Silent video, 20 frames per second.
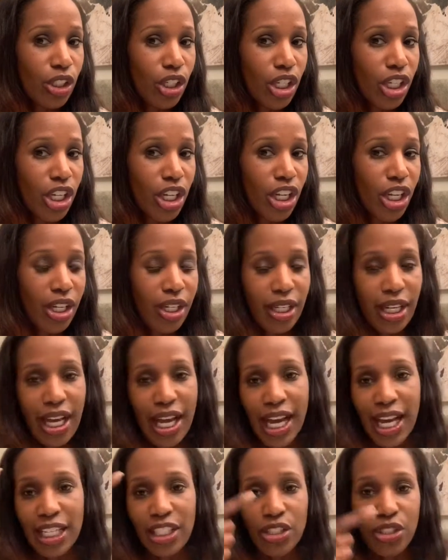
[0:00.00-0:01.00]
look.
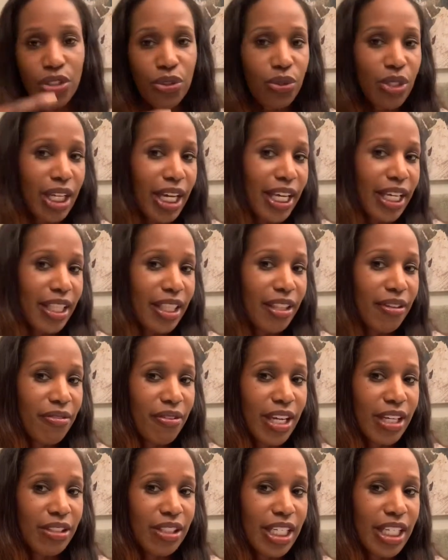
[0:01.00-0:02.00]
I do like the
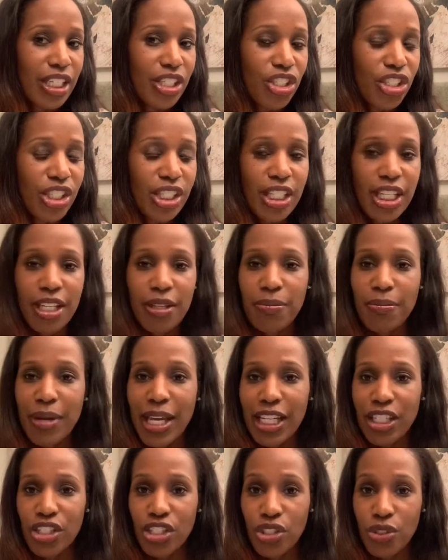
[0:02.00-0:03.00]
foundation. It
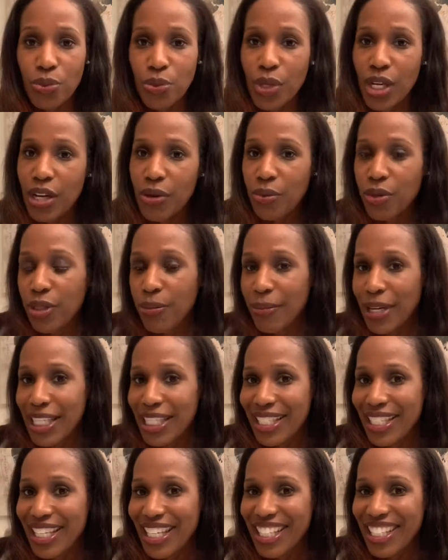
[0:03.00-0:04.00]
matches well with my
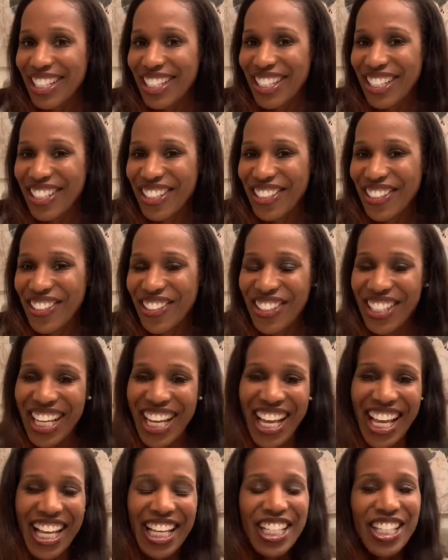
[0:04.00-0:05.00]
skin
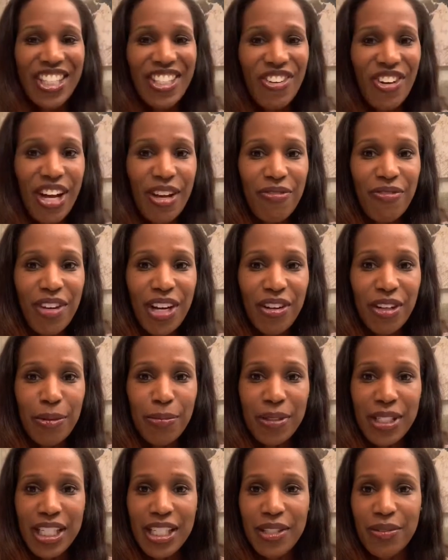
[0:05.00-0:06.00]
tone. So I'm very
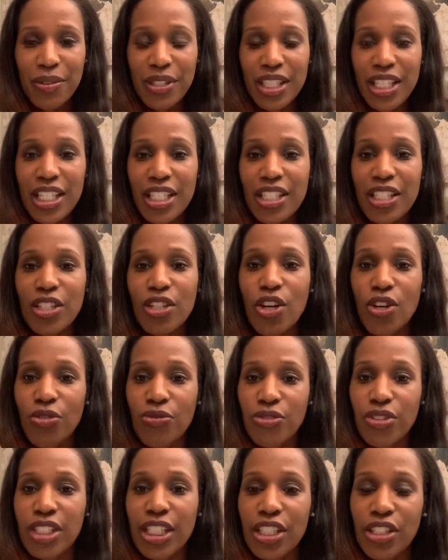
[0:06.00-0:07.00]
pleased with this and
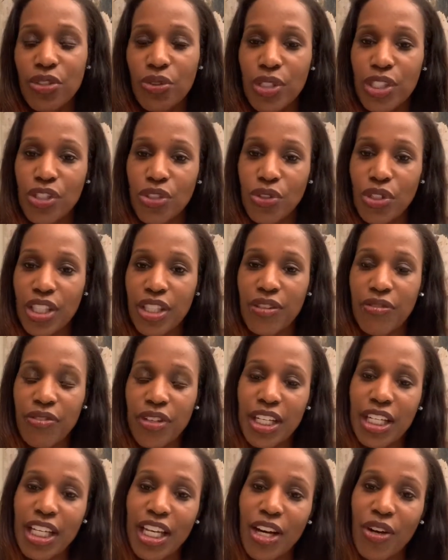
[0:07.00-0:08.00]
hopefully you enjoyed the
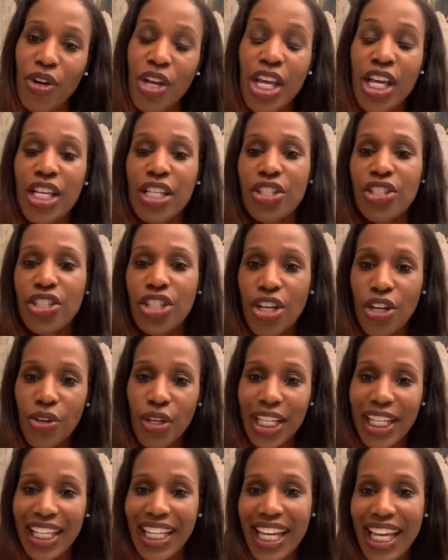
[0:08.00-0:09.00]
video. So
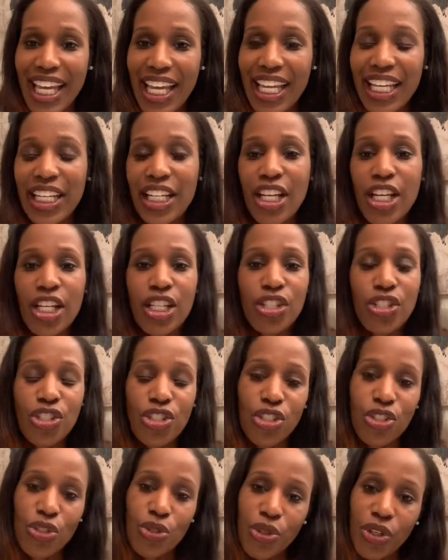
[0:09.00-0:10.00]
again,
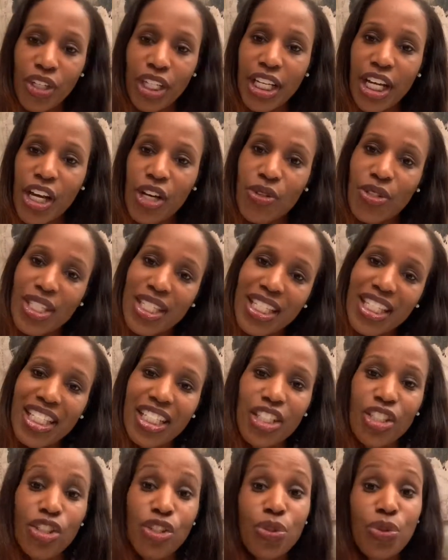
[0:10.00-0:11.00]
story
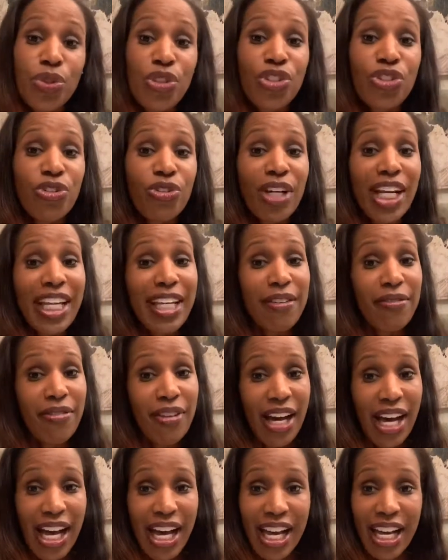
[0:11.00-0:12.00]
sending you great
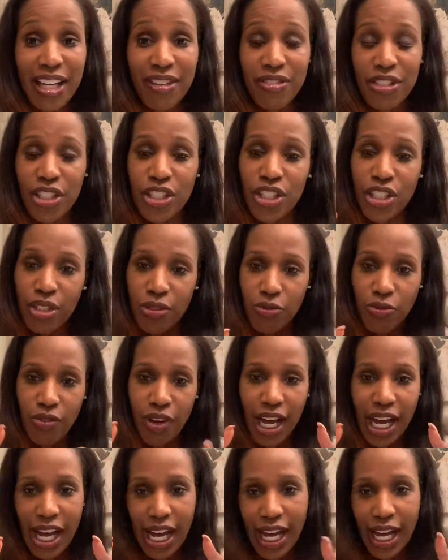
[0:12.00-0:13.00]
vibes, good
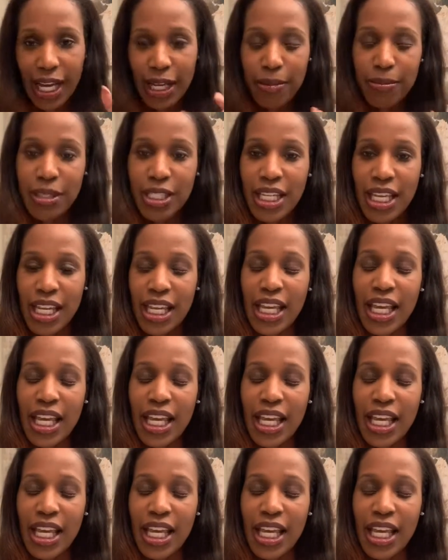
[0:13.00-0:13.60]
vibes,